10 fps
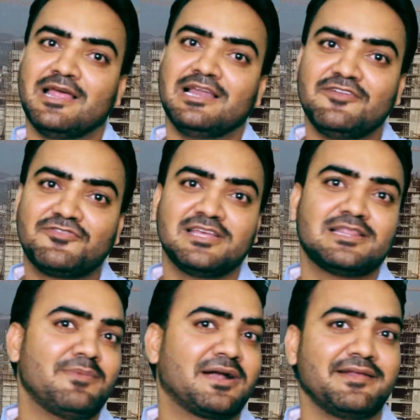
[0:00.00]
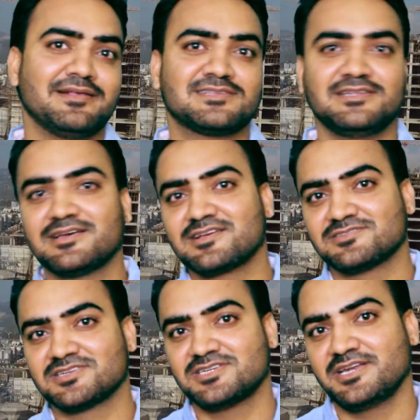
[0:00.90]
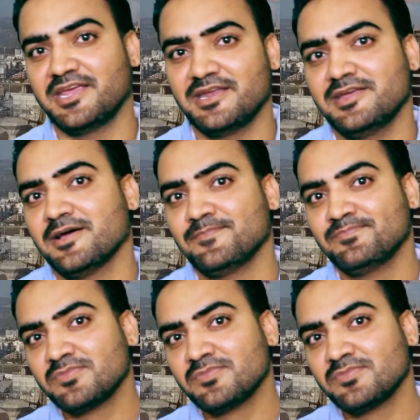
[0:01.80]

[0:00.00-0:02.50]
lifting the materials in the construction area.